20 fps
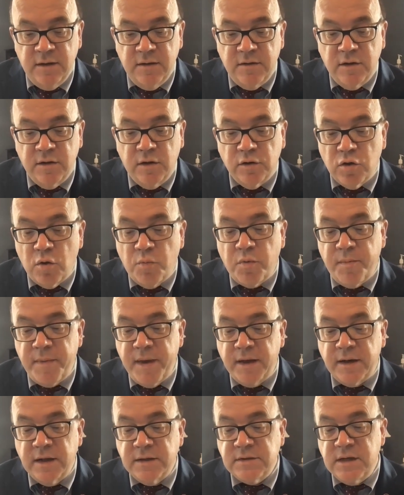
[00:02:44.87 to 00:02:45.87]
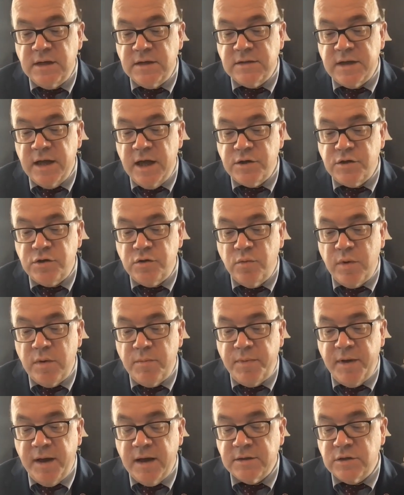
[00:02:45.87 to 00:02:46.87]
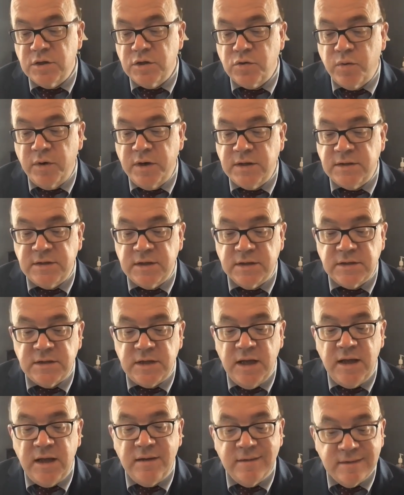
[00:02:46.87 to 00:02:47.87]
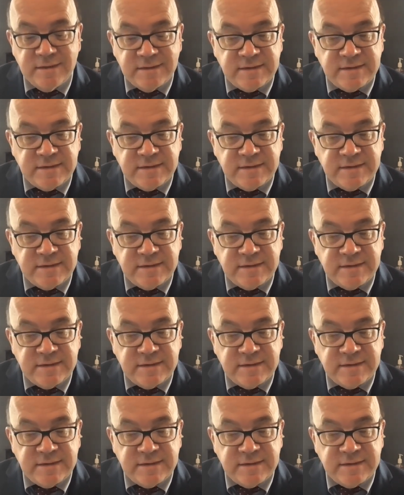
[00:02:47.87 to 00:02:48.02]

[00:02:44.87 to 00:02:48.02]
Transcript: The global Magnitsky statute we passed in 2016